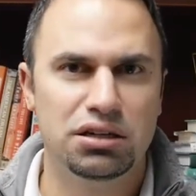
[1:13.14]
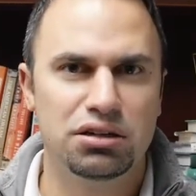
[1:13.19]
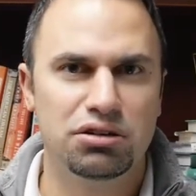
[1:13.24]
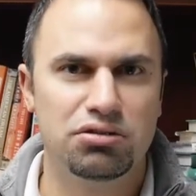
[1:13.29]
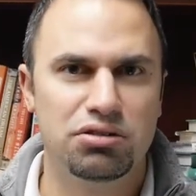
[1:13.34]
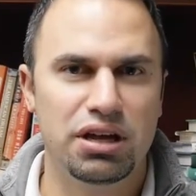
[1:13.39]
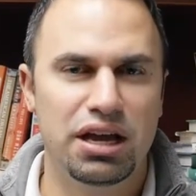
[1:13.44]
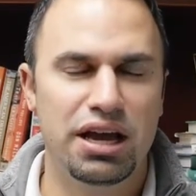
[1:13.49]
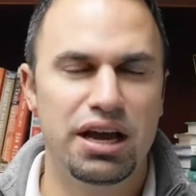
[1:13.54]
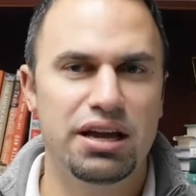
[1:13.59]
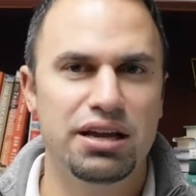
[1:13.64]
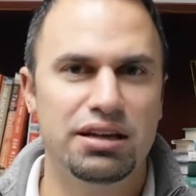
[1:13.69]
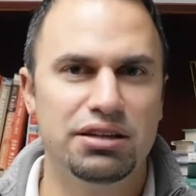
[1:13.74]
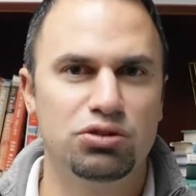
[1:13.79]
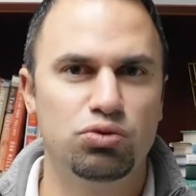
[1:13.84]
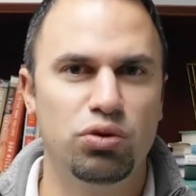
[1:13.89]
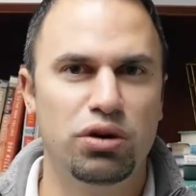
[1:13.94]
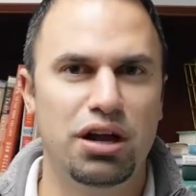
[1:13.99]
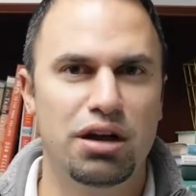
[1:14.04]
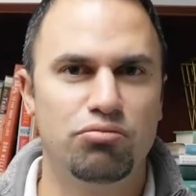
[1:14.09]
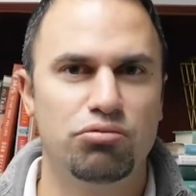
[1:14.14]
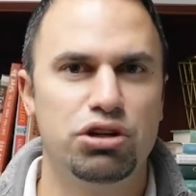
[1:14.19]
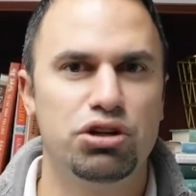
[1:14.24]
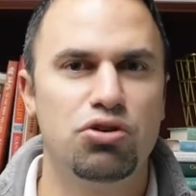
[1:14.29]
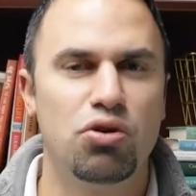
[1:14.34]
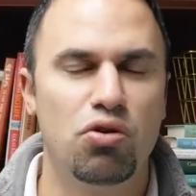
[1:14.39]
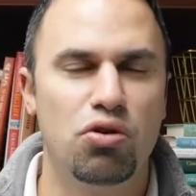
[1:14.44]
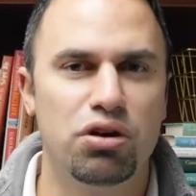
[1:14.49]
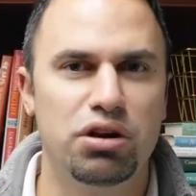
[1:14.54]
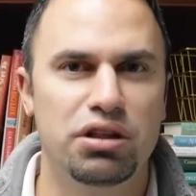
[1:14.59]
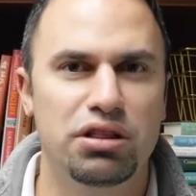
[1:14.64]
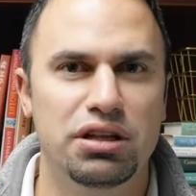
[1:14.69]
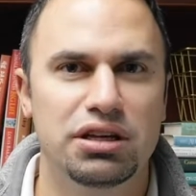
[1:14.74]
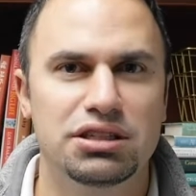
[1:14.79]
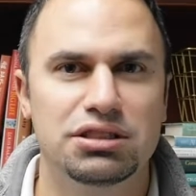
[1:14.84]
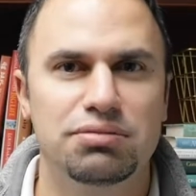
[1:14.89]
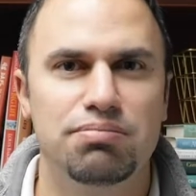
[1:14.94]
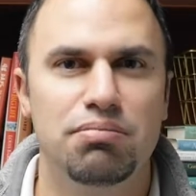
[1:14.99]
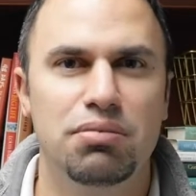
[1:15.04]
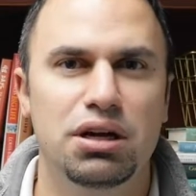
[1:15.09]
okay, is when I'm recording
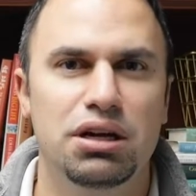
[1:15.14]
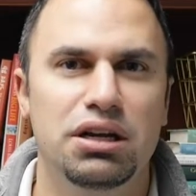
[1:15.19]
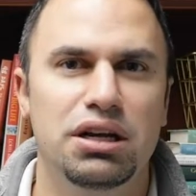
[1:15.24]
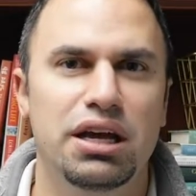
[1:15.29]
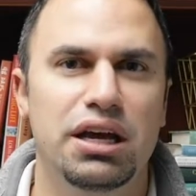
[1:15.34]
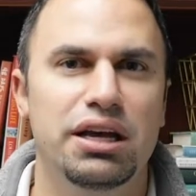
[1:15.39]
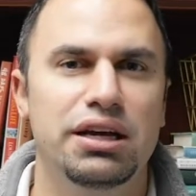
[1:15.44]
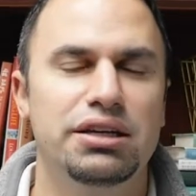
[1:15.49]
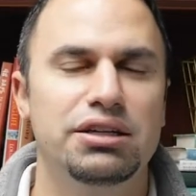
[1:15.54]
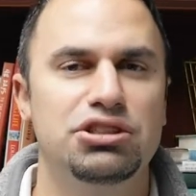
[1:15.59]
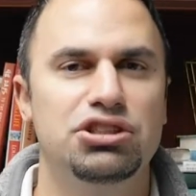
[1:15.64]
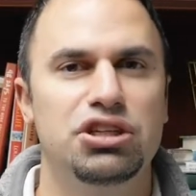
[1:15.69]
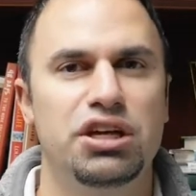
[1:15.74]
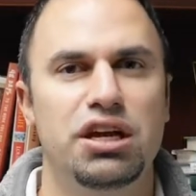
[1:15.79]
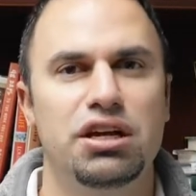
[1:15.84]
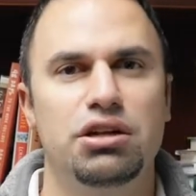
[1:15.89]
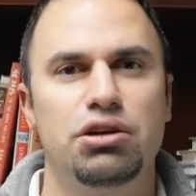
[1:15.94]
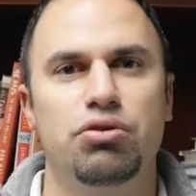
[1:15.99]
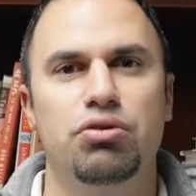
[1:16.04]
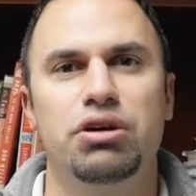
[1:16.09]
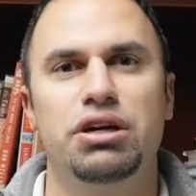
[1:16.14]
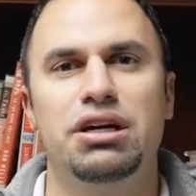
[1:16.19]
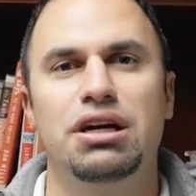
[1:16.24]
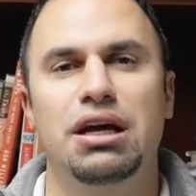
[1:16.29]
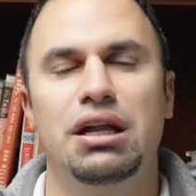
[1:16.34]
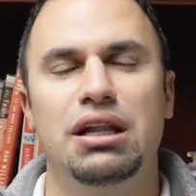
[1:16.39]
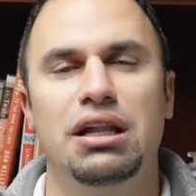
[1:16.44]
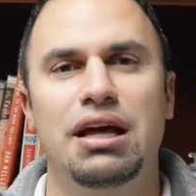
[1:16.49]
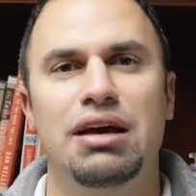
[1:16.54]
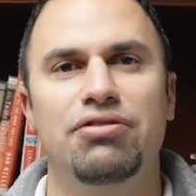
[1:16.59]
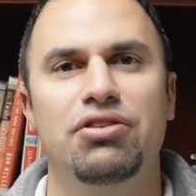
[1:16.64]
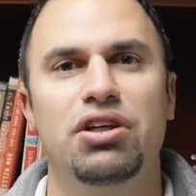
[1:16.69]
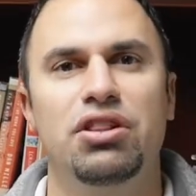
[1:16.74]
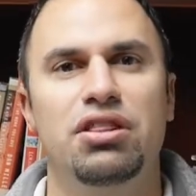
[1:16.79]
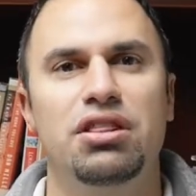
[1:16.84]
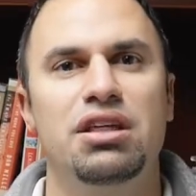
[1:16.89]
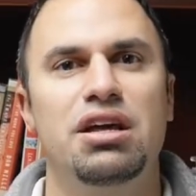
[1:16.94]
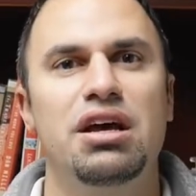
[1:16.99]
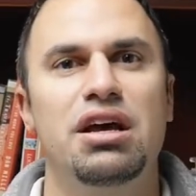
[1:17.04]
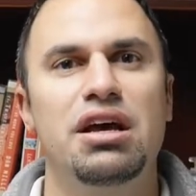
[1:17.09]
this, Monday, January
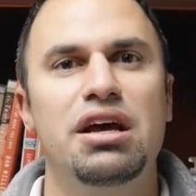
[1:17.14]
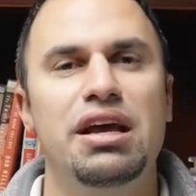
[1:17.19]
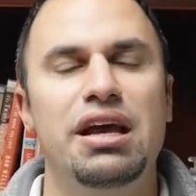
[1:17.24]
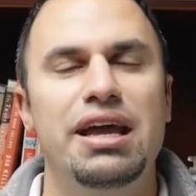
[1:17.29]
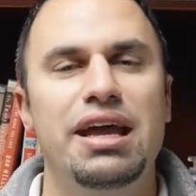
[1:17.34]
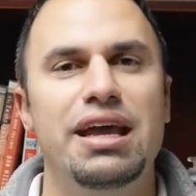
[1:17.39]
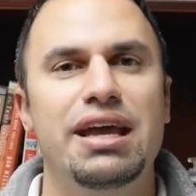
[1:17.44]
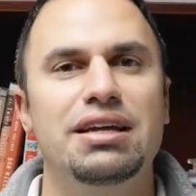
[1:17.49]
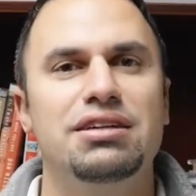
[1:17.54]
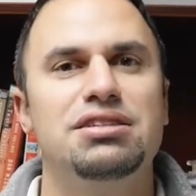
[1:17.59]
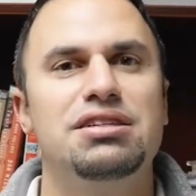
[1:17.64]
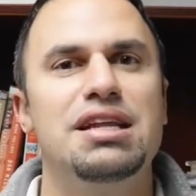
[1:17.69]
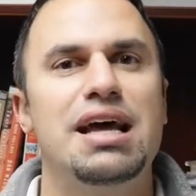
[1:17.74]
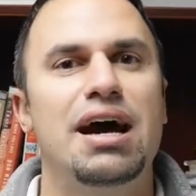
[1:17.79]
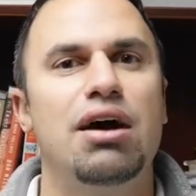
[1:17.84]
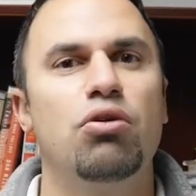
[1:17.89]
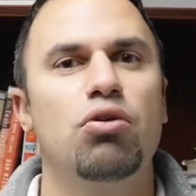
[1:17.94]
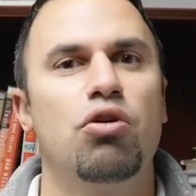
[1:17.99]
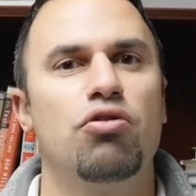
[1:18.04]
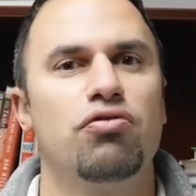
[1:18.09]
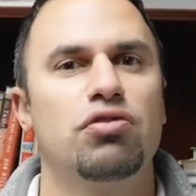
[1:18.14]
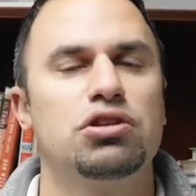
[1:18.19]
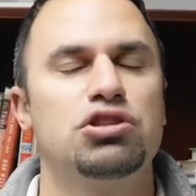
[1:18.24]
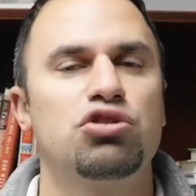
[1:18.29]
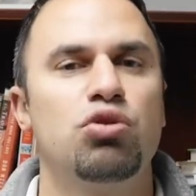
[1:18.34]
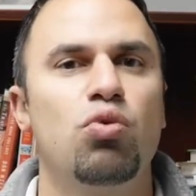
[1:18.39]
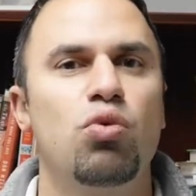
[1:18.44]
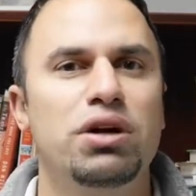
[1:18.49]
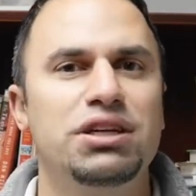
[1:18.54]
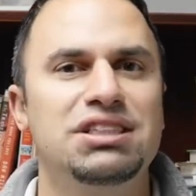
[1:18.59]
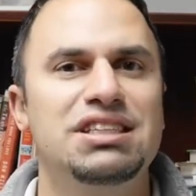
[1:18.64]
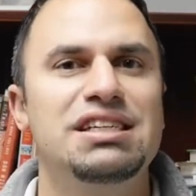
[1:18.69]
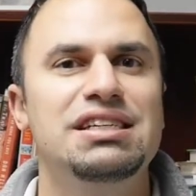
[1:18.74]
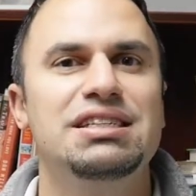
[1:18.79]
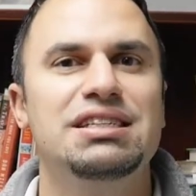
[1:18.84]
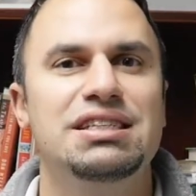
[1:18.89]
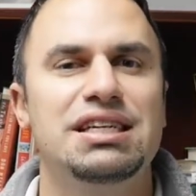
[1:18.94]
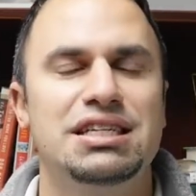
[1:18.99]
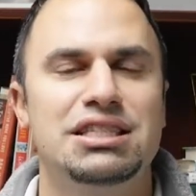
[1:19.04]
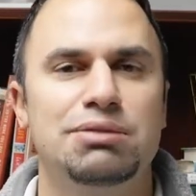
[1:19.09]
11th, it's down over
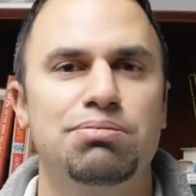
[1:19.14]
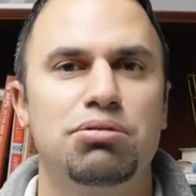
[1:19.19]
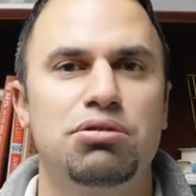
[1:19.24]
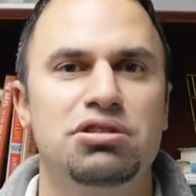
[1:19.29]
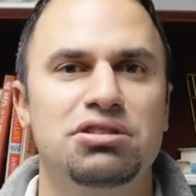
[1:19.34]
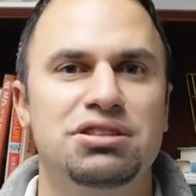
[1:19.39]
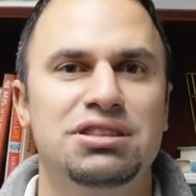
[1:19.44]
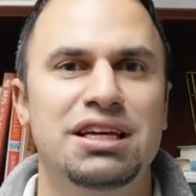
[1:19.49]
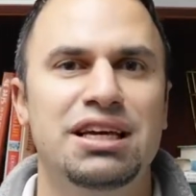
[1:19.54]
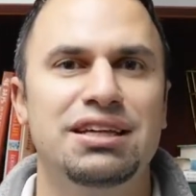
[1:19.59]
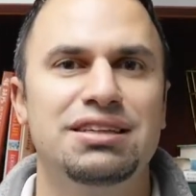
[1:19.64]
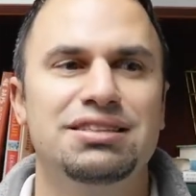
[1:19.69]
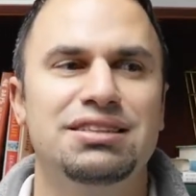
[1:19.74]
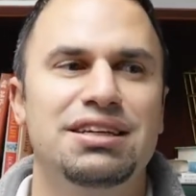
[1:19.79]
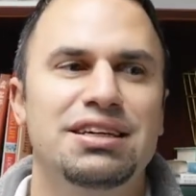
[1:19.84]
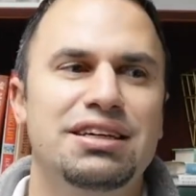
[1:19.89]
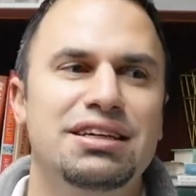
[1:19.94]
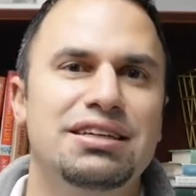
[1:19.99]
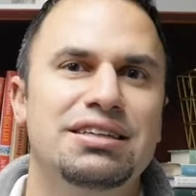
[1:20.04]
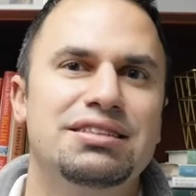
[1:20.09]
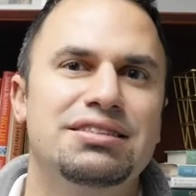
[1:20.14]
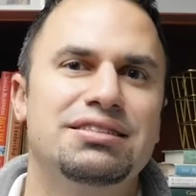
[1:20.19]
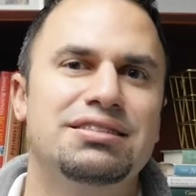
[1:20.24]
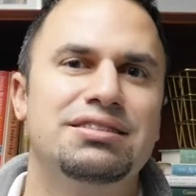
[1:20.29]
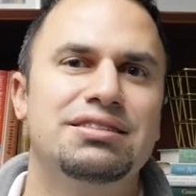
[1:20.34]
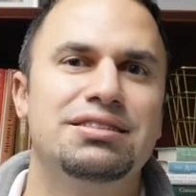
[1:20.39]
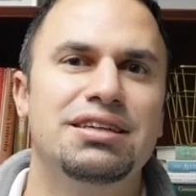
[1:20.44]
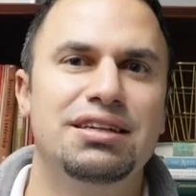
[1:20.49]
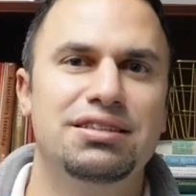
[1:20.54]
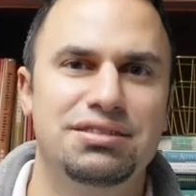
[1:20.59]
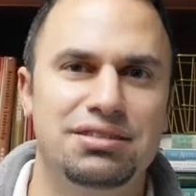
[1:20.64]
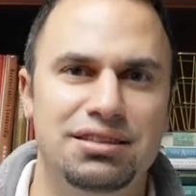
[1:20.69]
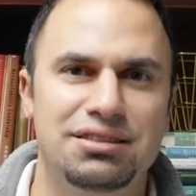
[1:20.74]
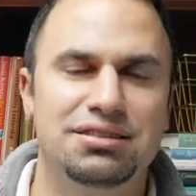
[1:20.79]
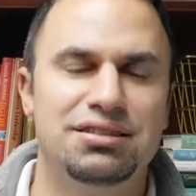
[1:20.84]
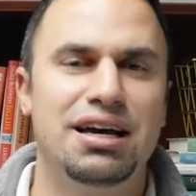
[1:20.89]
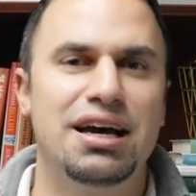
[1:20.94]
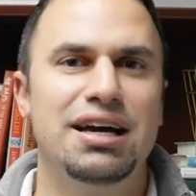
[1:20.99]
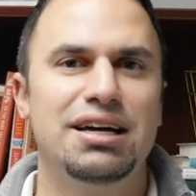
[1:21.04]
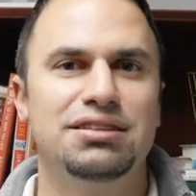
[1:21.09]
26% since
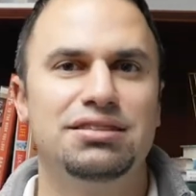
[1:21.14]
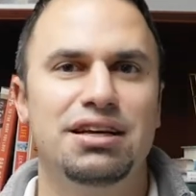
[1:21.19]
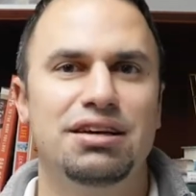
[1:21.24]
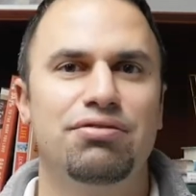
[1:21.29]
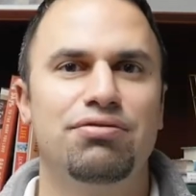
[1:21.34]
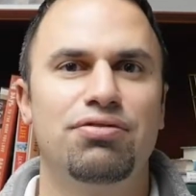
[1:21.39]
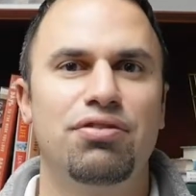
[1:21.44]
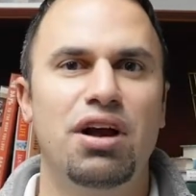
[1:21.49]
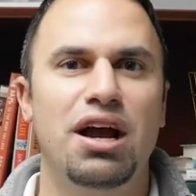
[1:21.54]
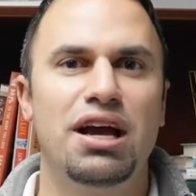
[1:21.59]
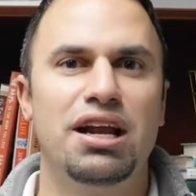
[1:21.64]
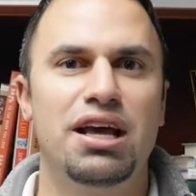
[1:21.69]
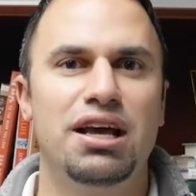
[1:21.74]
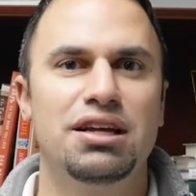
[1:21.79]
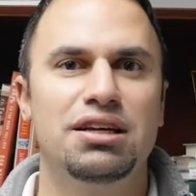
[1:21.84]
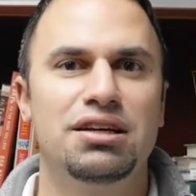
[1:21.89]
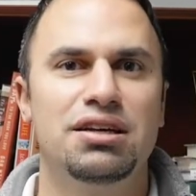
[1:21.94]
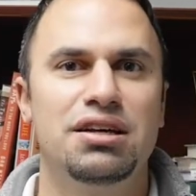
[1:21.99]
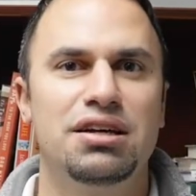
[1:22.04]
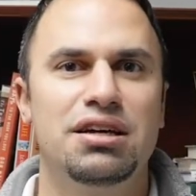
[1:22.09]
its highs on Friday.